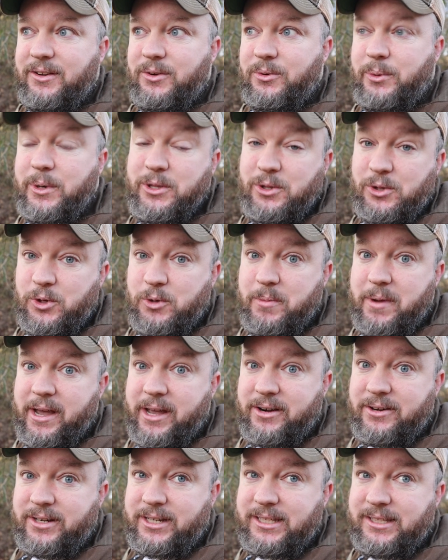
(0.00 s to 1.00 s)
with new
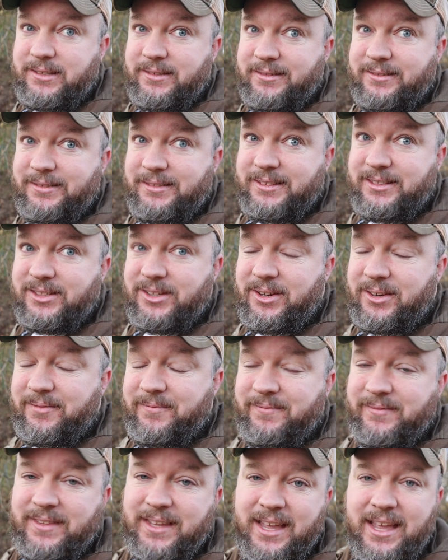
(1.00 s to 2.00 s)
batteries. So
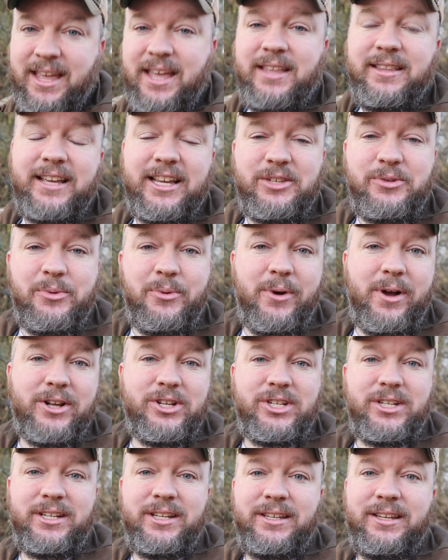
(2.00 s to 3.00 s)
thanks for
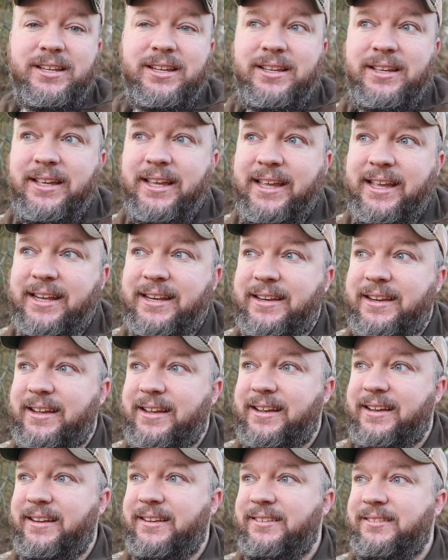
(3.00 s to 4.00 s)
watching, and
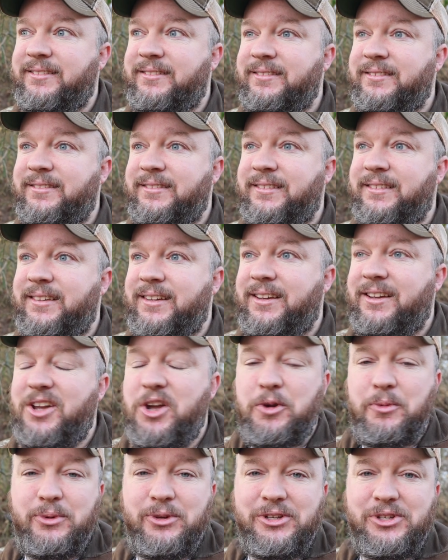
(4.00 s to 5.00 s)

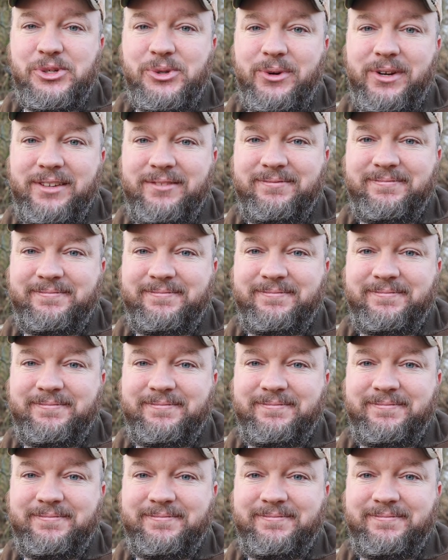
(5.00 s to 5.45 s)
hope you enjoy.